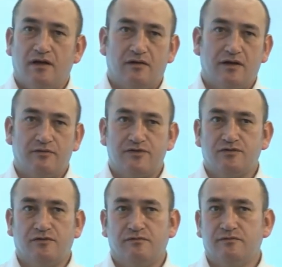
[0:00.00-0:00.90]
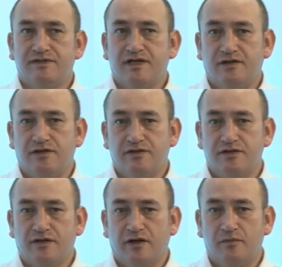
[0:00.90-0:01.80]
and that was sort of 10
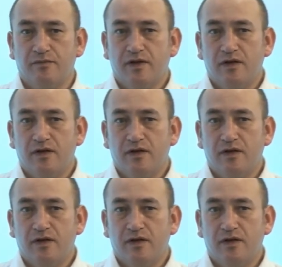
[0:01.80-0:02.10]
years ago.